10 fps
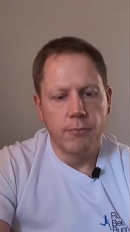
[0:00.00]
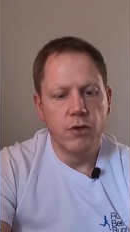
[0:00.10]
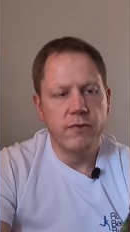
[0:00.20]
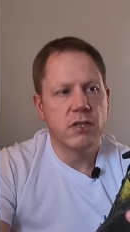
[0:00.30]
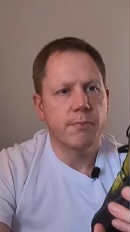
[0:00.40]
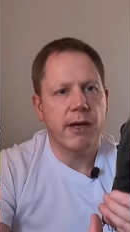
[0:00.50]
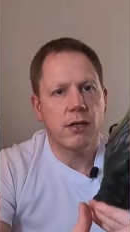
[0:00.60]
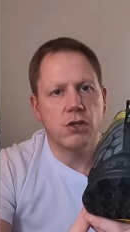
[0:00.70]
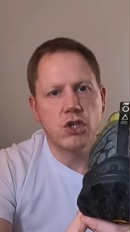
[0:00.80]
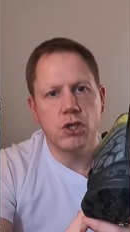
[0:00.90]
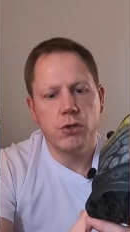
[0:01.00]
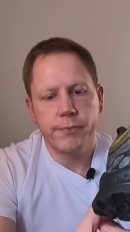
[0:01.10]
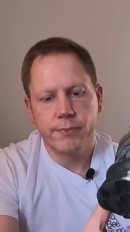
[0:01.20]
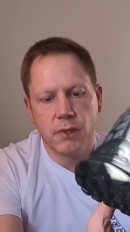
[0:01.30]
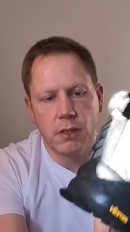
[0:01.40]
Moving to the back of the
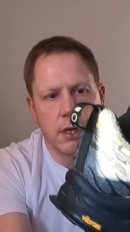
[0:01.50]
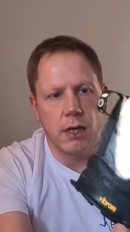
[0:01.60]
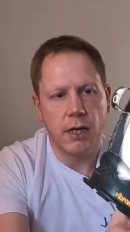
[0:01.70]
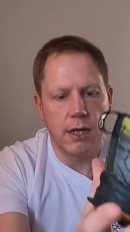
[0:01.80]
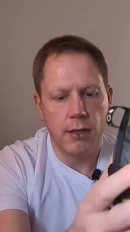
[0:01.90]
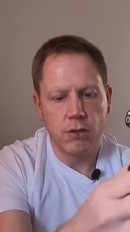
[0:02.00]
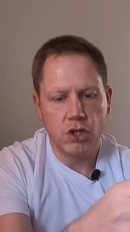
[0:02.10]
shoe, uh,